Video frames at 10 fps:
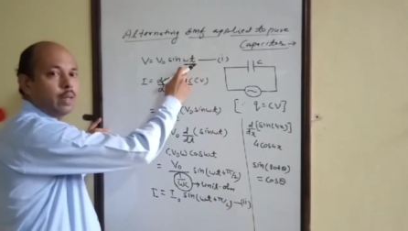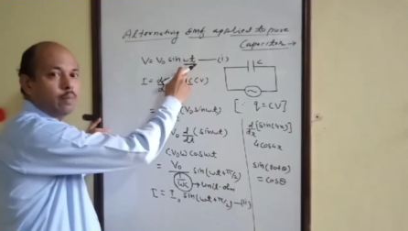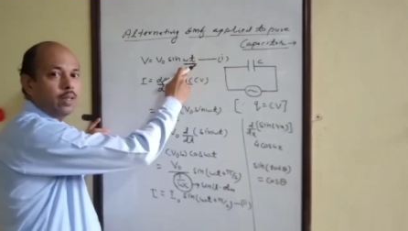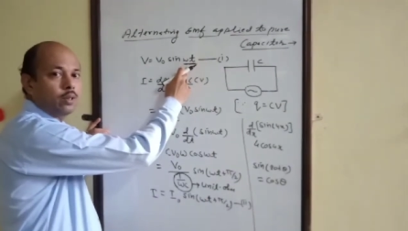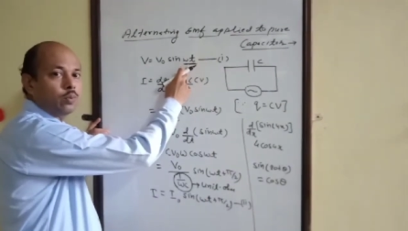
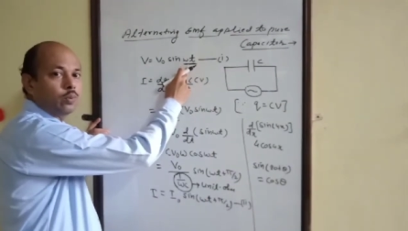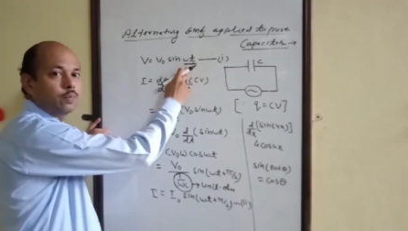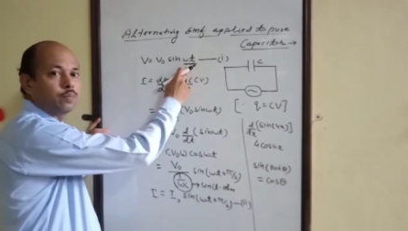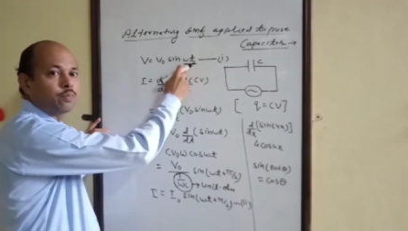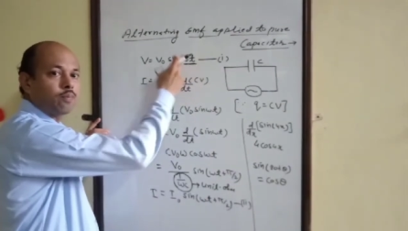pi.
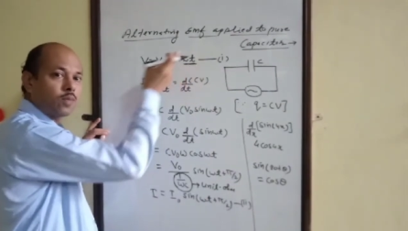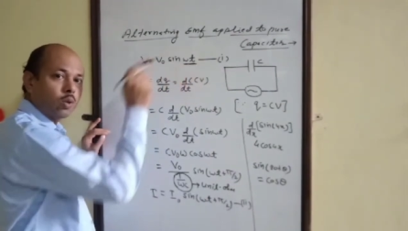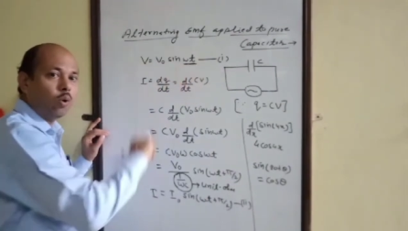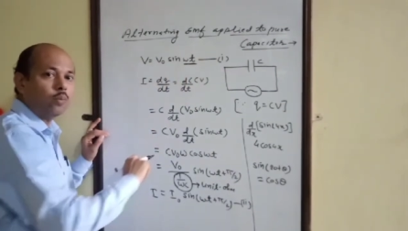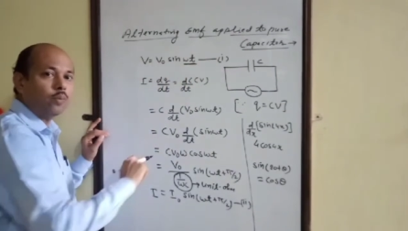
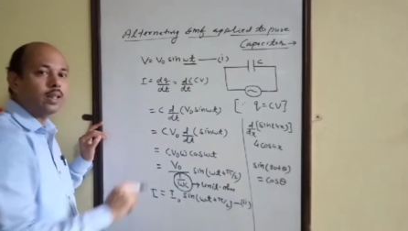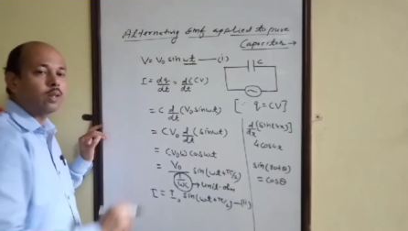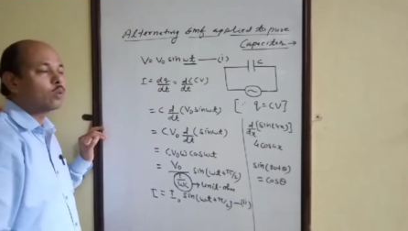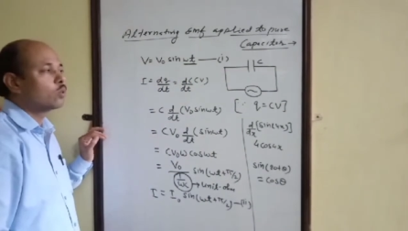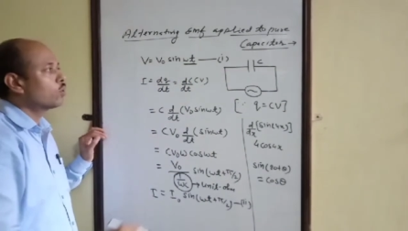Or
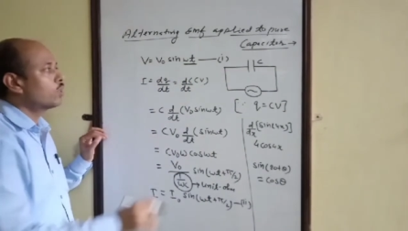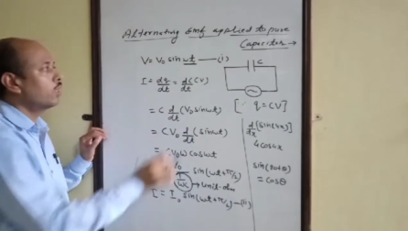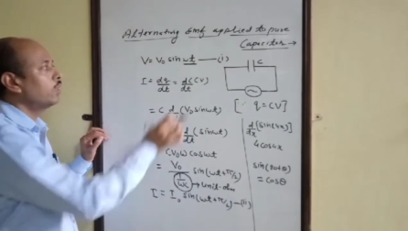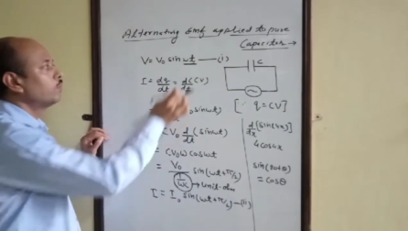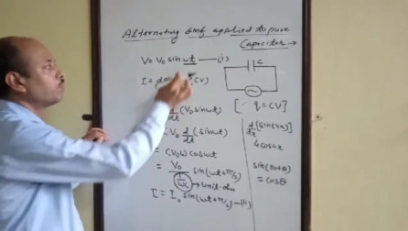we can
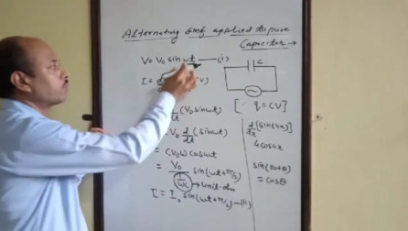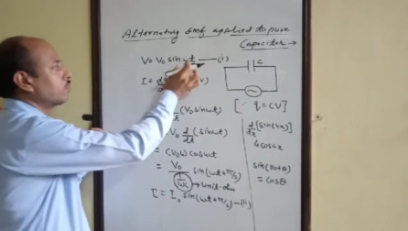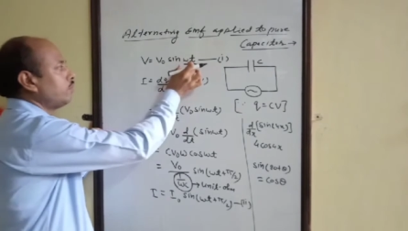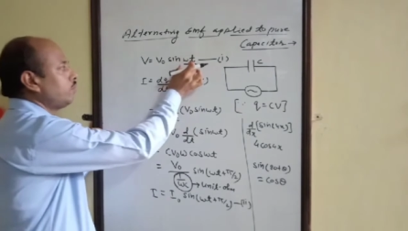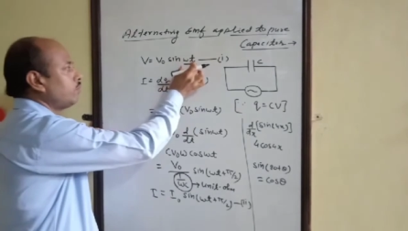also say
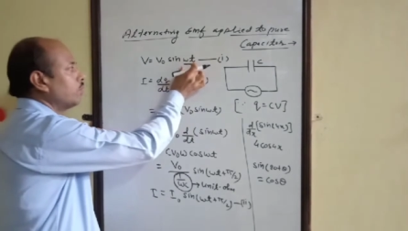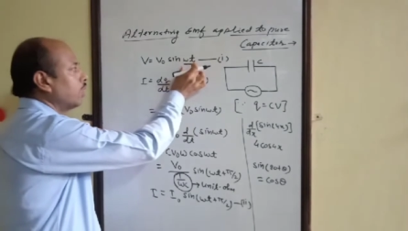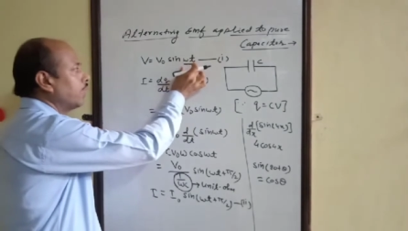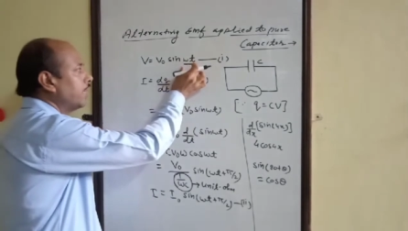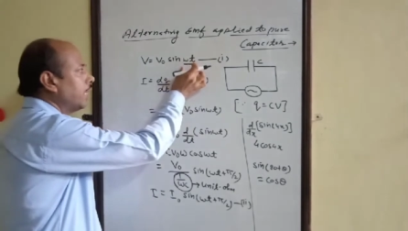
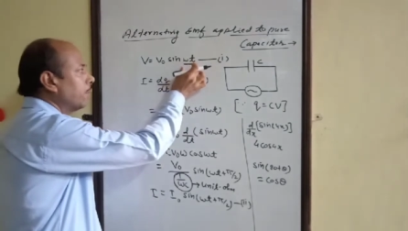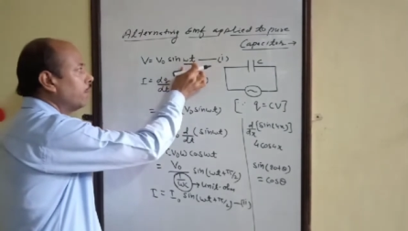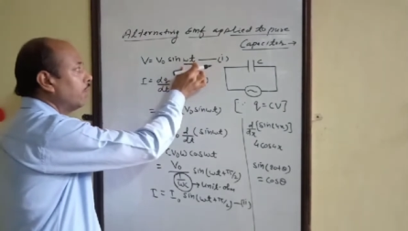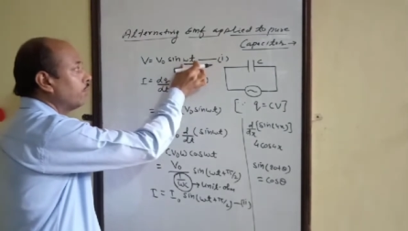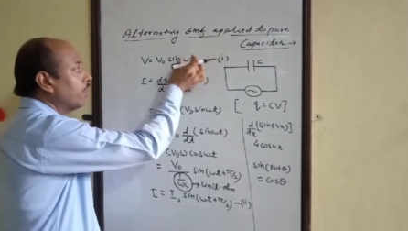
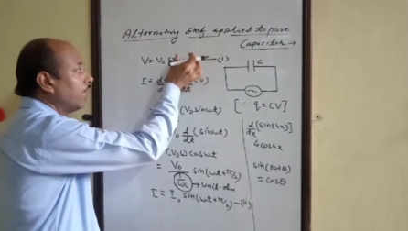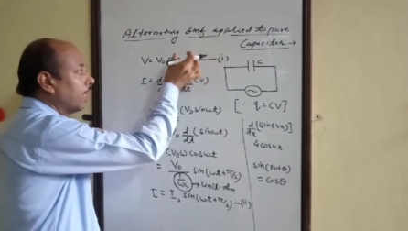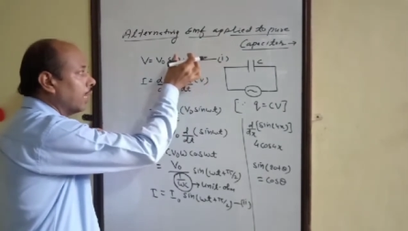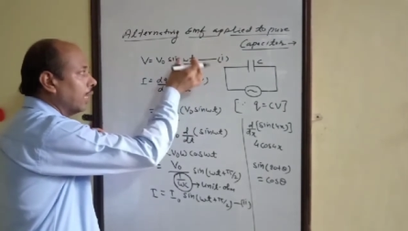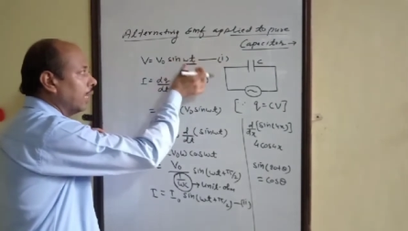EMF
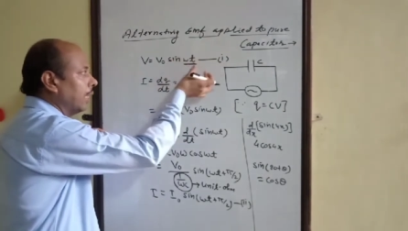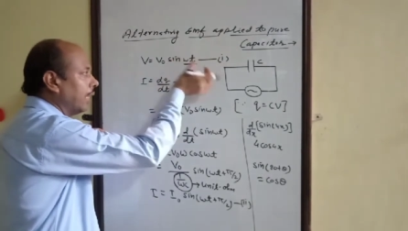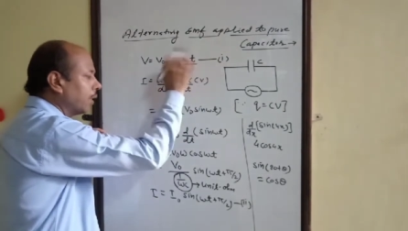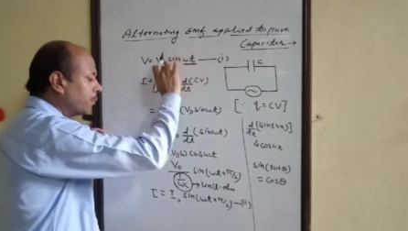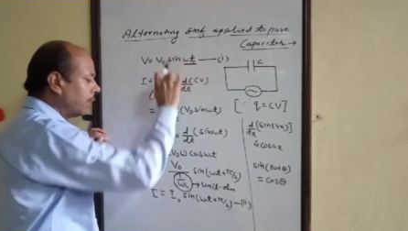
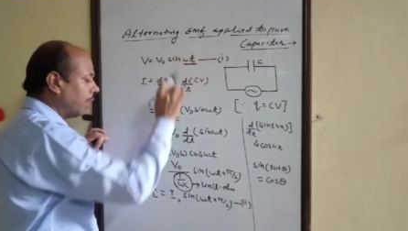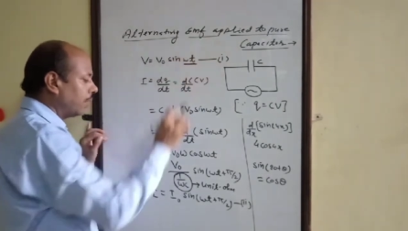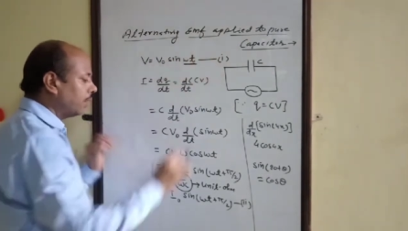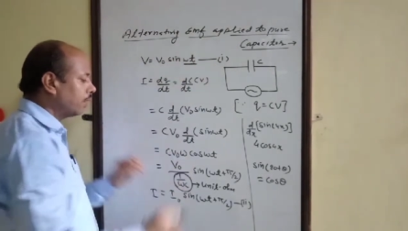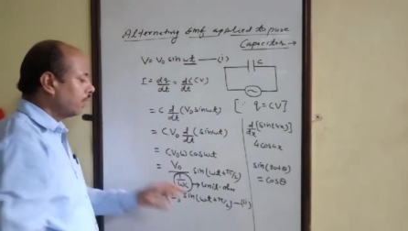lag
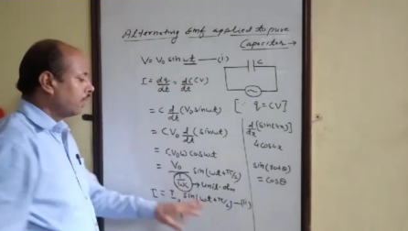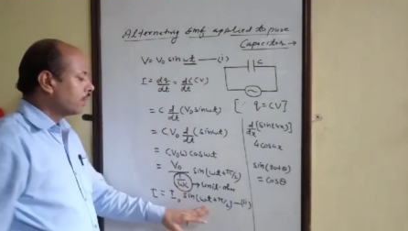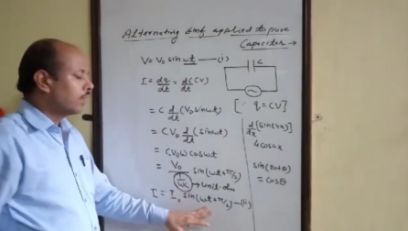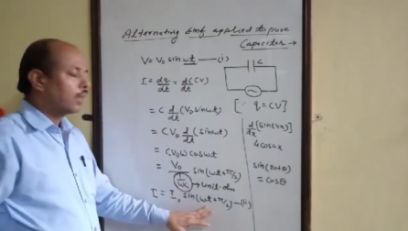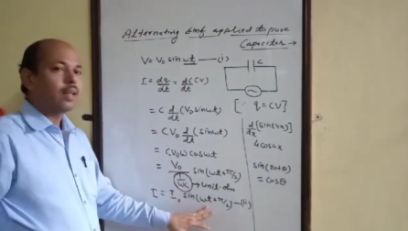
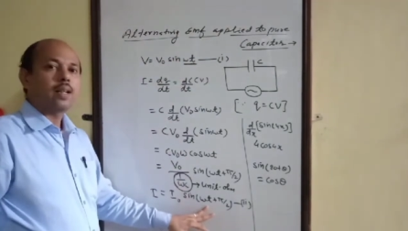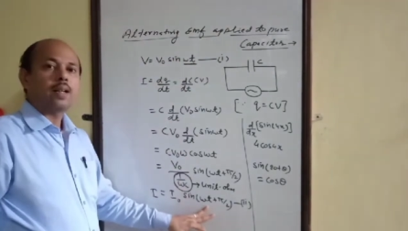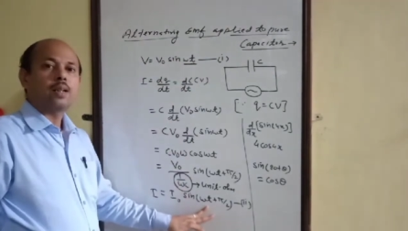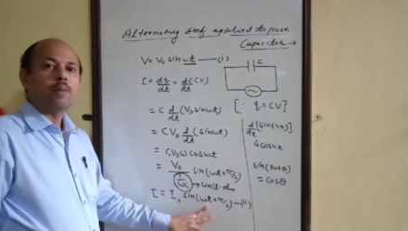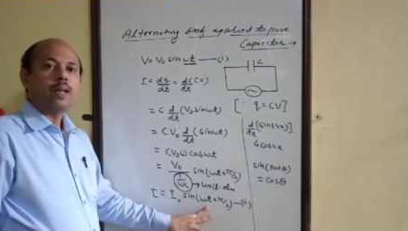behind the
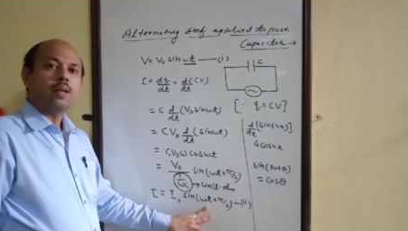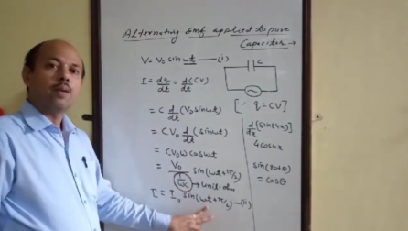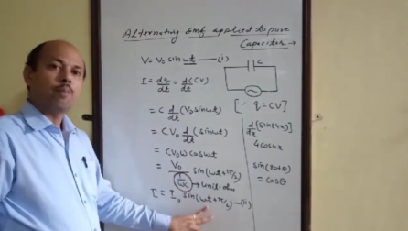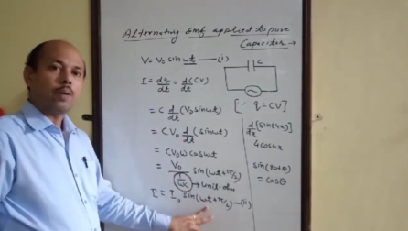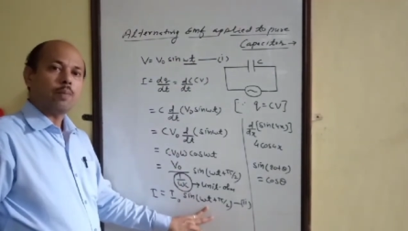current by
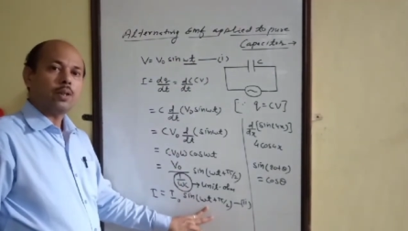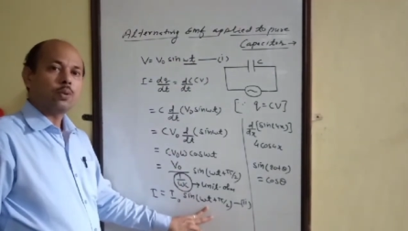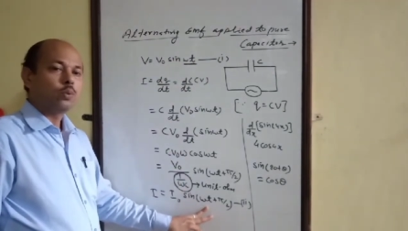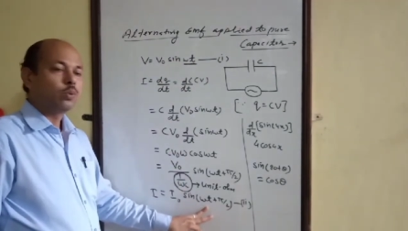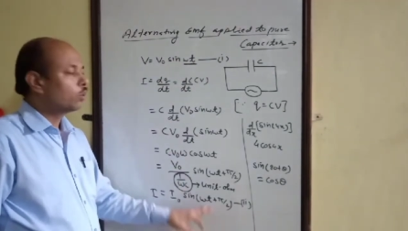pi.
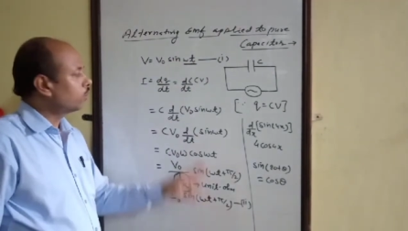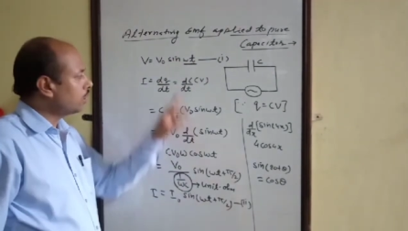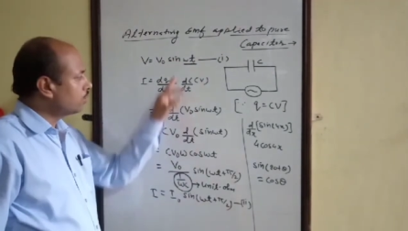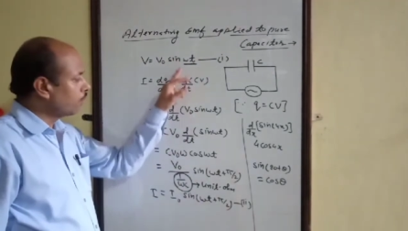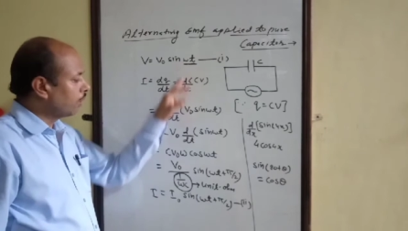
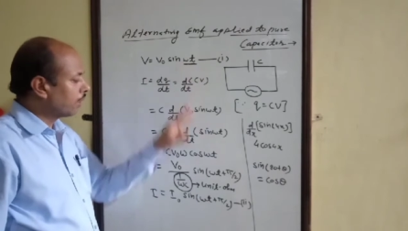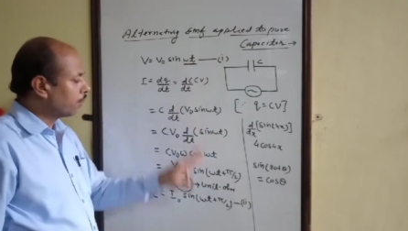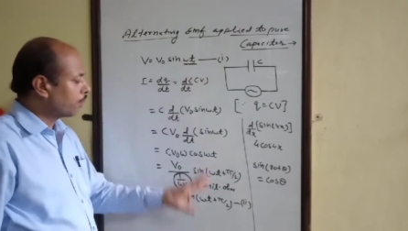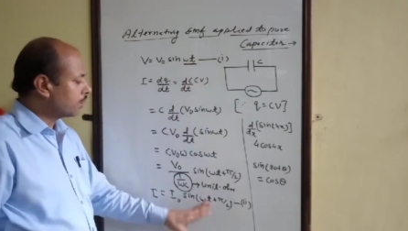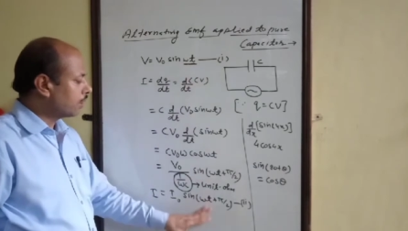So this we
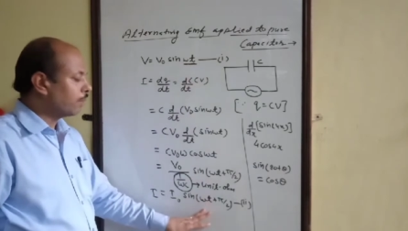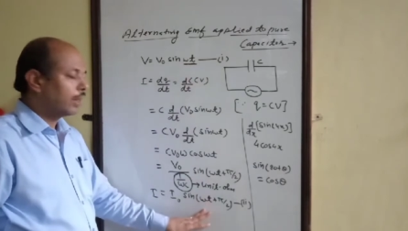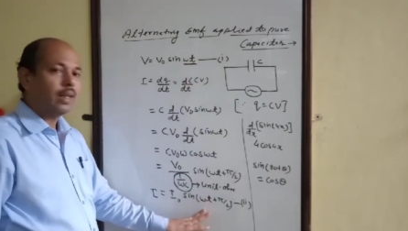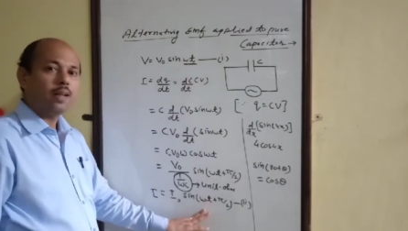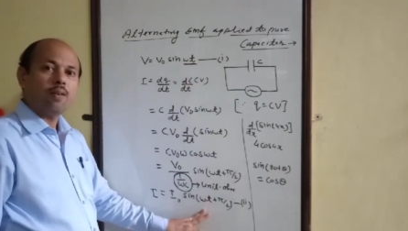will
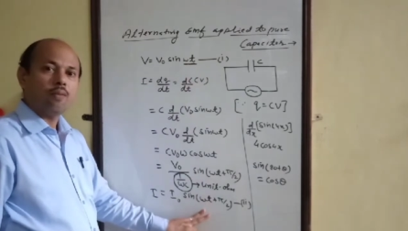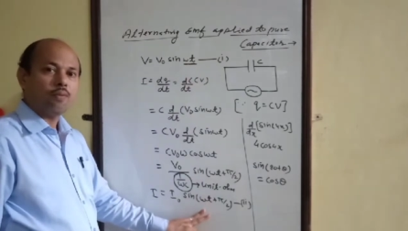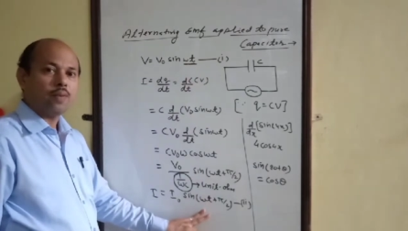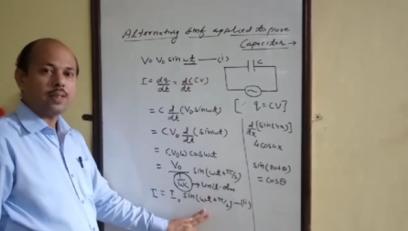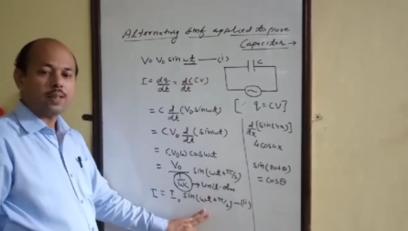represent by the
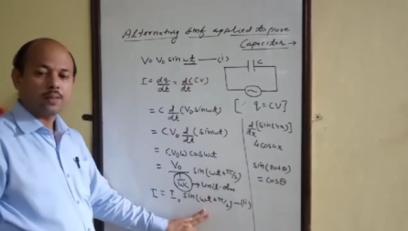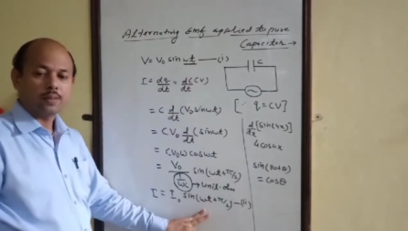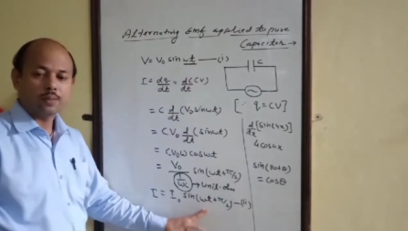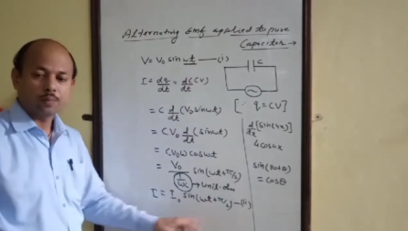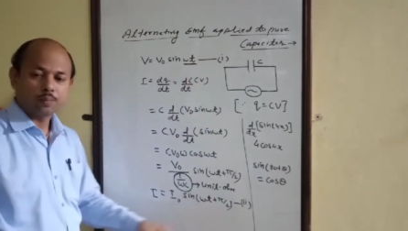phasor.